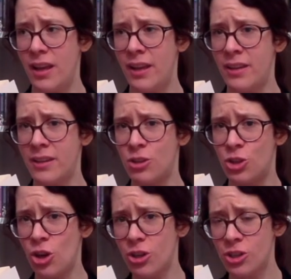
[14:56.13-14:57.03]
and
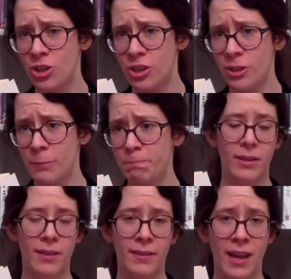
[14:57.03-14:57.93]
doctor
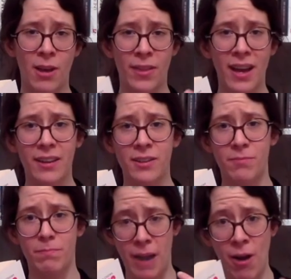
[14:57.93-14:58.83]
and how that
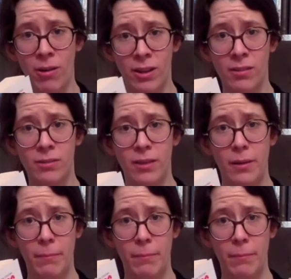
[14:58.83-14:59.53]
can parallel